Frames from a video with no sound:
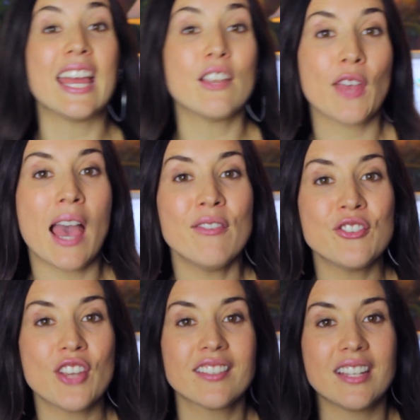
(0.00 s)
And if you
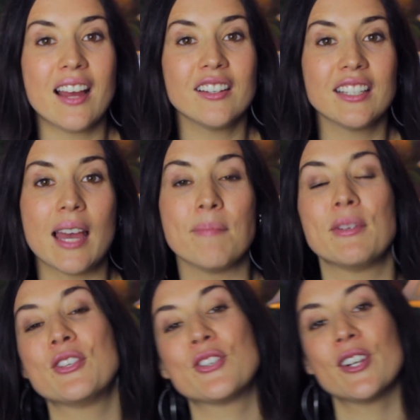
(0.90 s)
haven't checked it out yet,
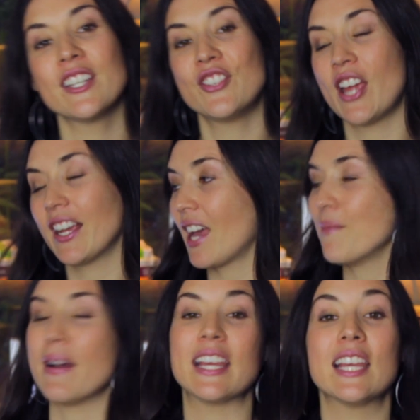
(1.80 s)
be sure to check
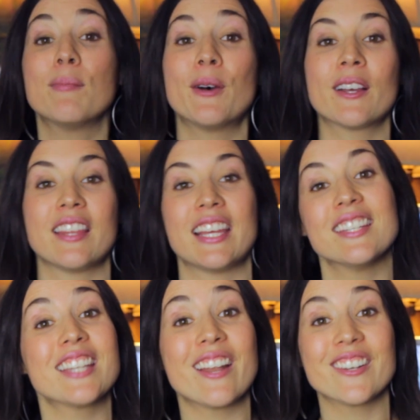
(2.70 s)
out my ebook, The
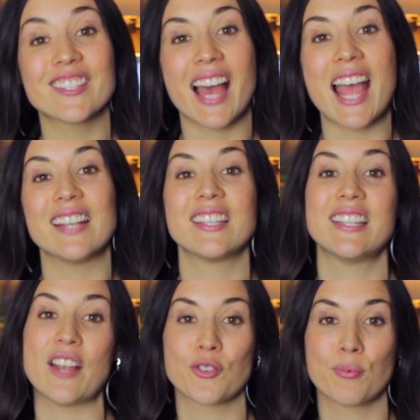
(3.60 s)
Insider's Guide to
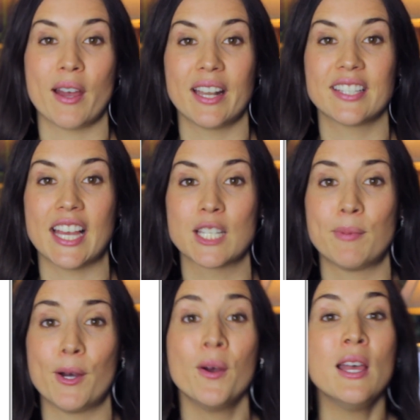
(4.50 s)
Natural Products
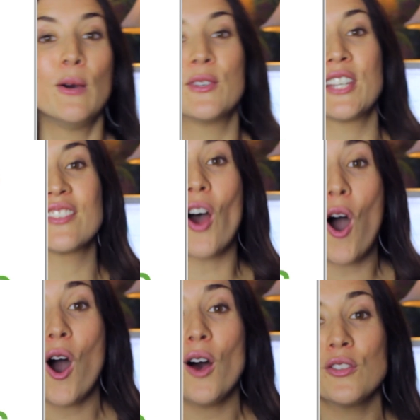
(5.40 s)
Expo, which has
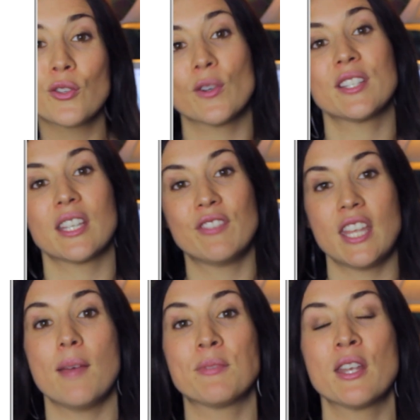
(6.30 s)
all sorts of
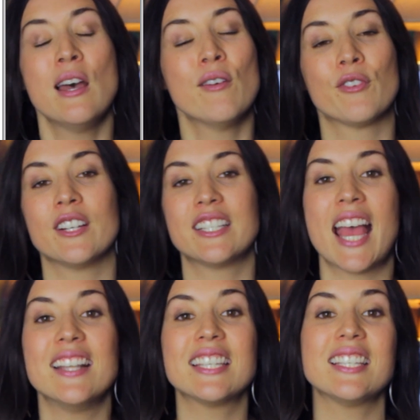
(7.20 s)
tips for
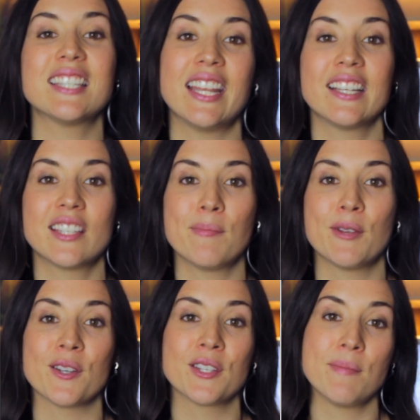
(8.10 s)
attendees and
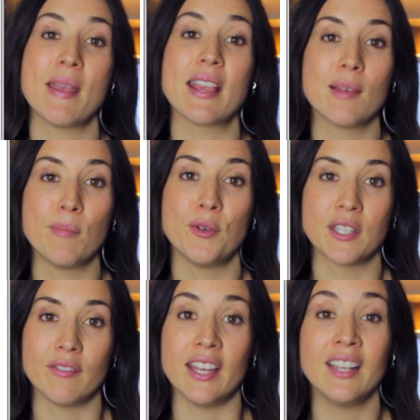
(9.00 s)
exhibitors to make the
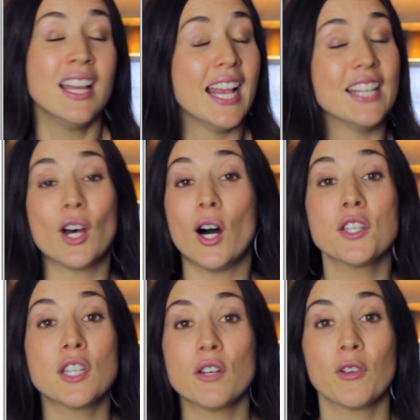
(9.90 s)
most of it. It's
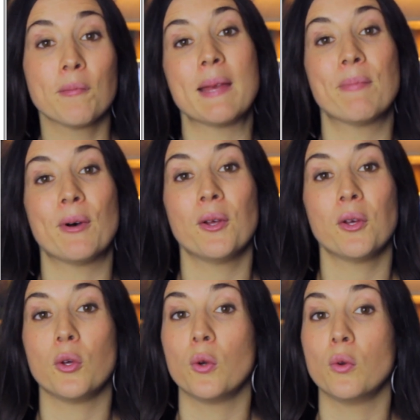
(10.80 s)
also for people
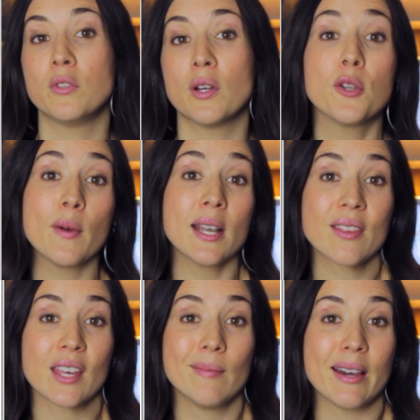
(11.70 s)
who don't know
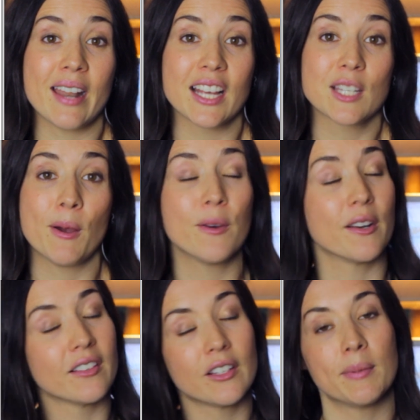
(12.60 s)
anything about Expo
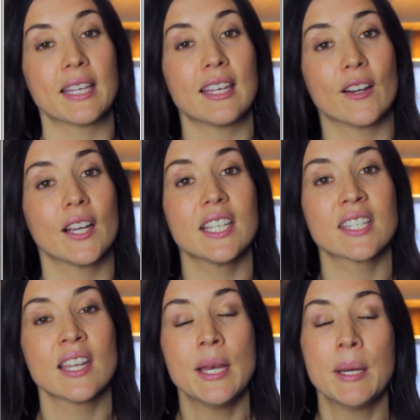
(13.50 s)
and are a little bit
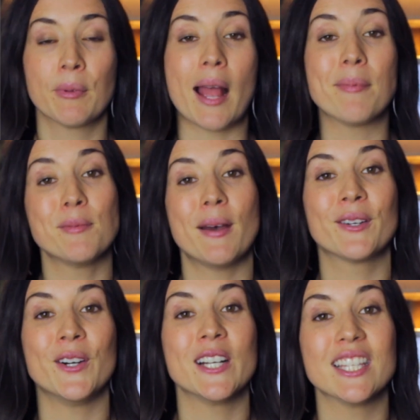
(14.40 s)
curious, perhaps
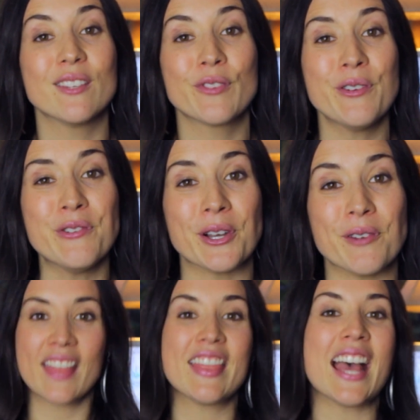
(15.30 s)
about going in the future.
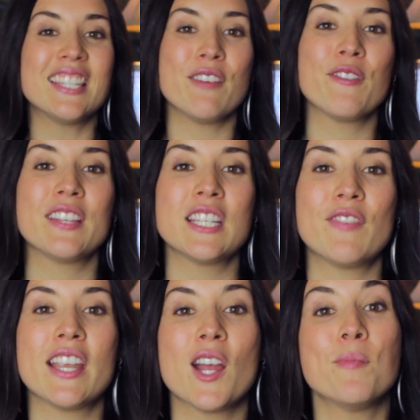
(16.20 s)
That's it for this
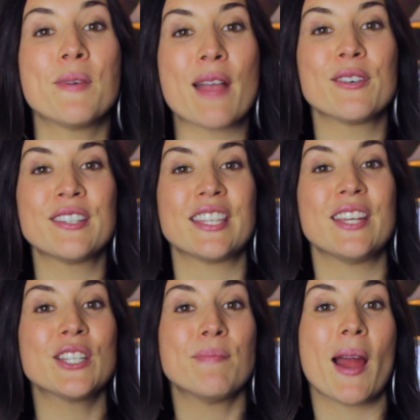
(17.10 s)
video, but I will see
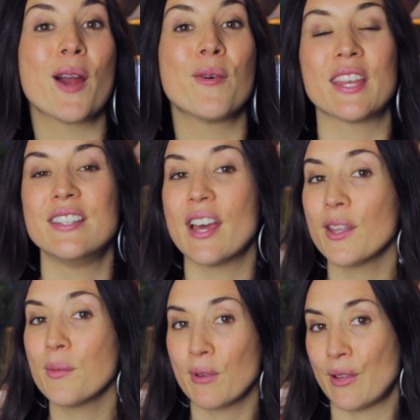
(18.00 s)
you tomorrow with
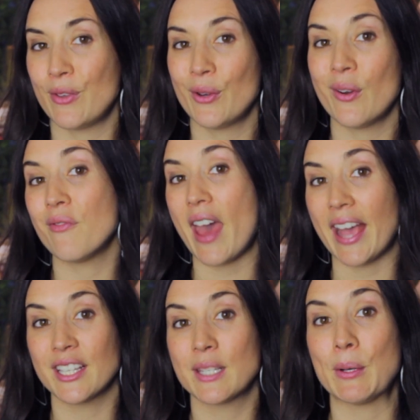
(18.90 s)
another preview of
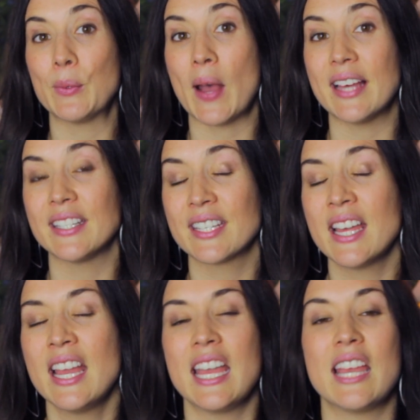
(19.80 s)
Expo West.
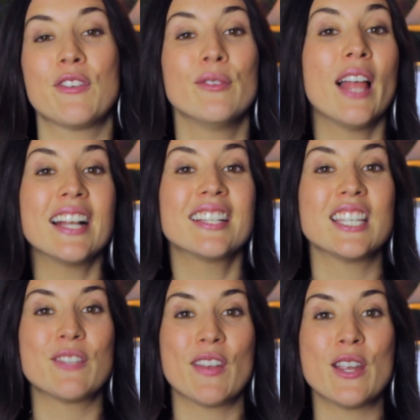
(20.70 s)
If you liked
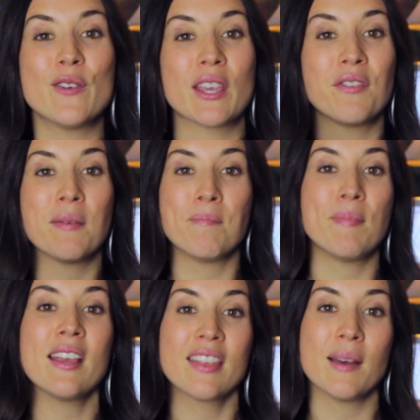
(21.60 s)
this video, give it a
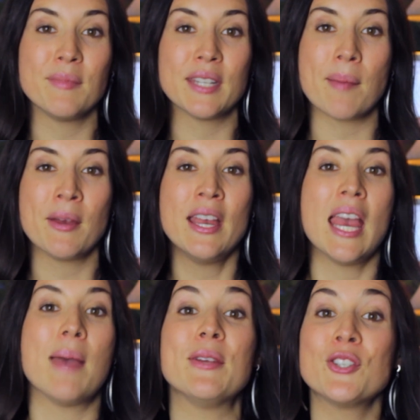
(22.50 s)
big thumbs up
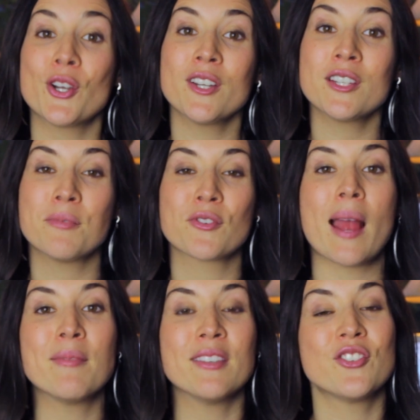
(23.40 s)
and be sure to
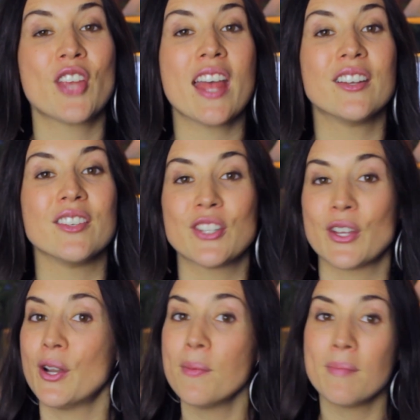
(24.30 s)
subscribe to this channel so
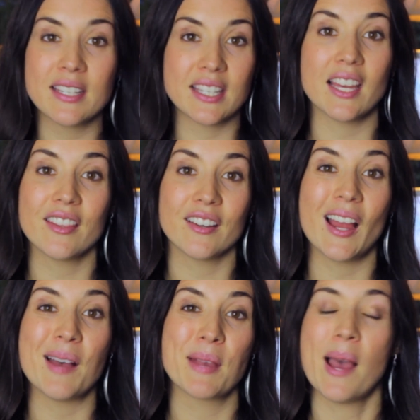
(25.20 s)
you don't miss the
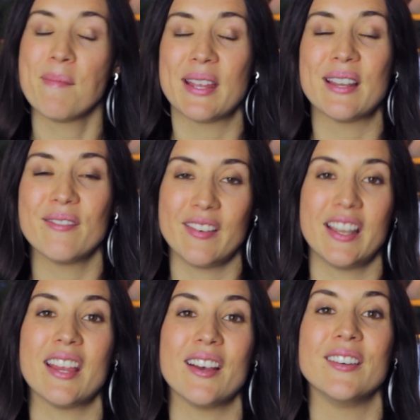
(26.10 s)
other upcoming
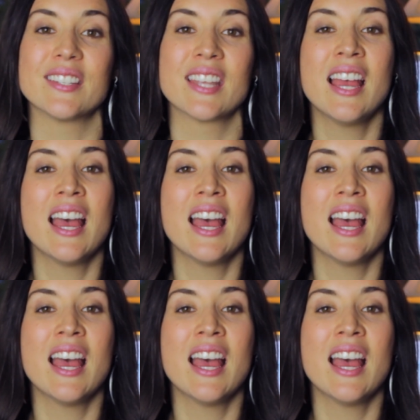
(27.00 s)
videos.